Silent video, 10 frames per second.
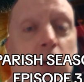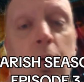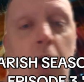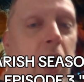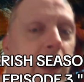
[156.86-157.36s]

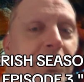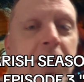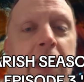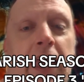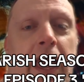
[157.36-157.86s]
go off,
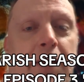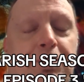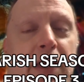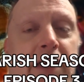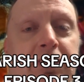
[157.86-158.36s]

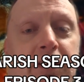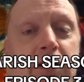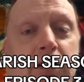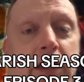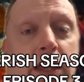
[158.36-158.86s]
and
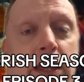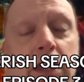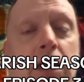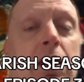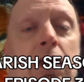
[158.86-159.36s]

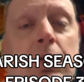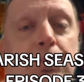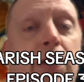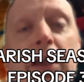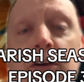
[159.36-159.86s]
basically
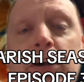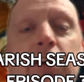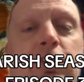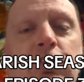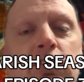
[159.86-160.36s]

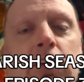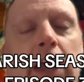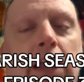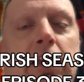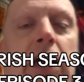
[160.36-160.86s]
Parrish and